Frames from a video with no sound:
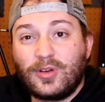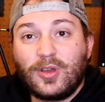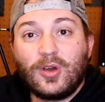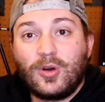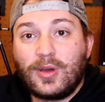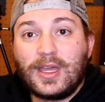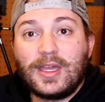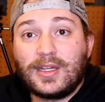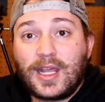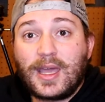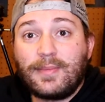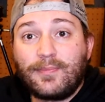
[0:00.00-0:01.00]
gonna go
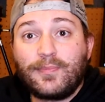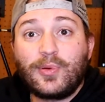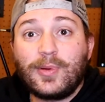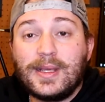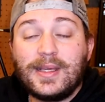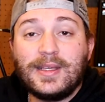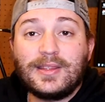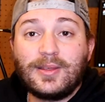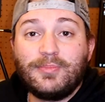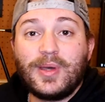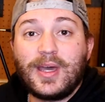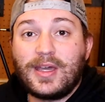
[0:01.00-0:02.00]
in and preheat the
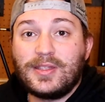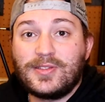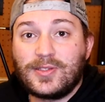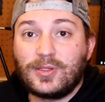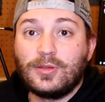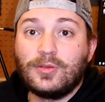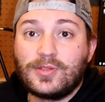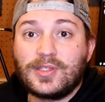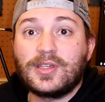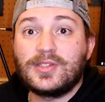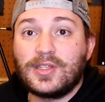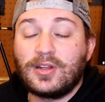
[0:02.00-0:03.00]
bed to
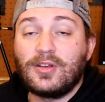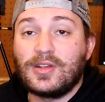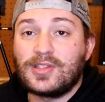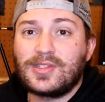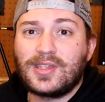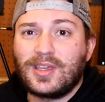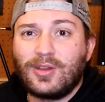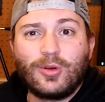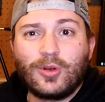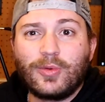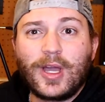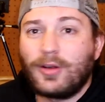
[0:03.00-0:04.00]
60 degrees C,
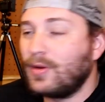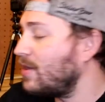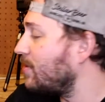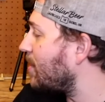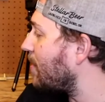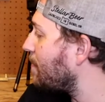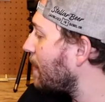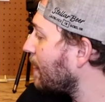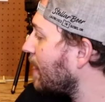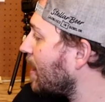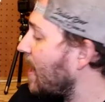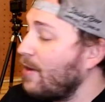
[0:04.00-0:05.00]
or right around there.
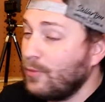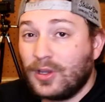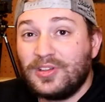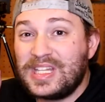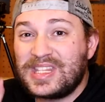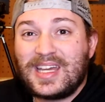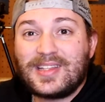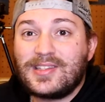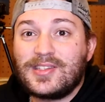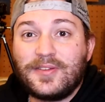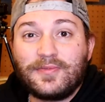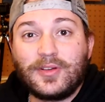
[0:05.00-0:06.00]
And we're gonna let that
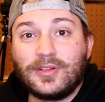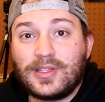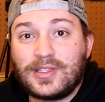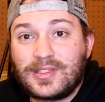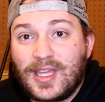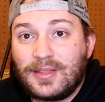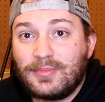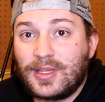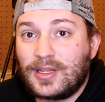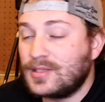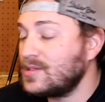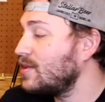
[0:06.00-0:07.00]
sit for at least 10
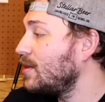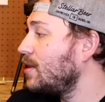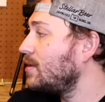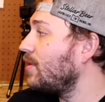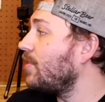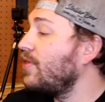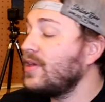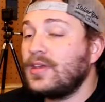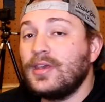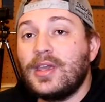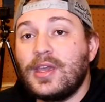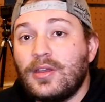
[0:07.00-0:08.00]
minutes. The
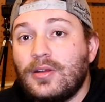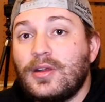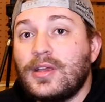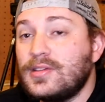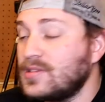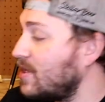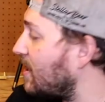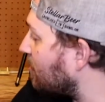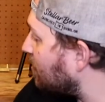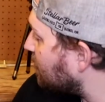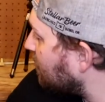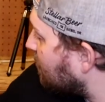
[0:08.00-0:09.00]
thinking here is that
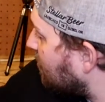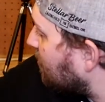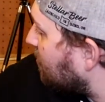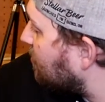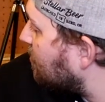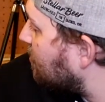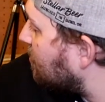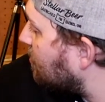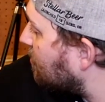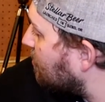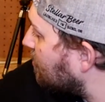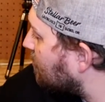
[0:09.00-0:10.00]
this is a
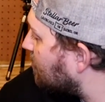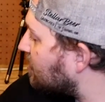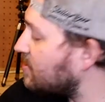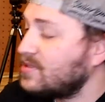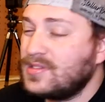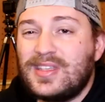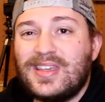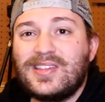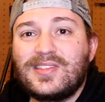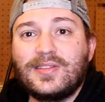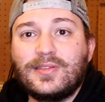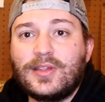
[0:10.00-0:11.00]

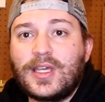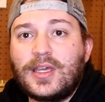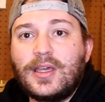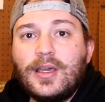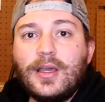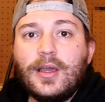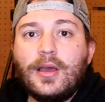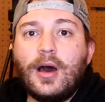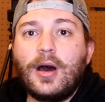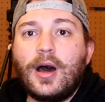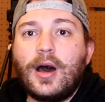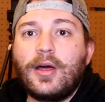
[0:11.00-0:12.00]
decently
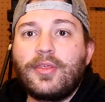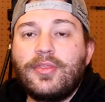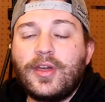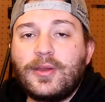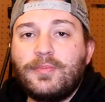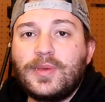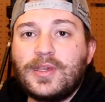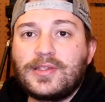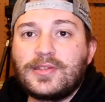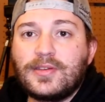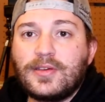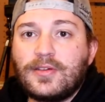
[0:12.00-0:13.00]
thick
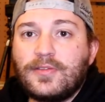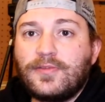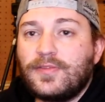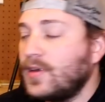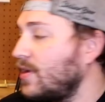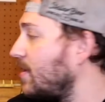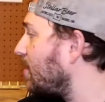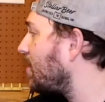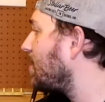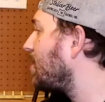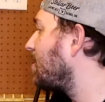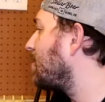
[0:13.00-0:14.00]
piece of
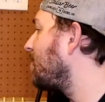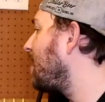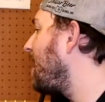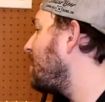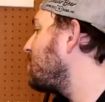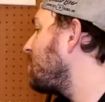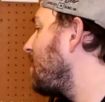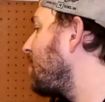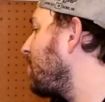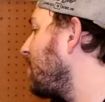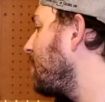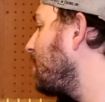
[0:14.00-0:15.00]
glass, I
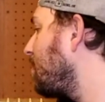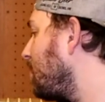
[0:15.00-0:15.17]
think.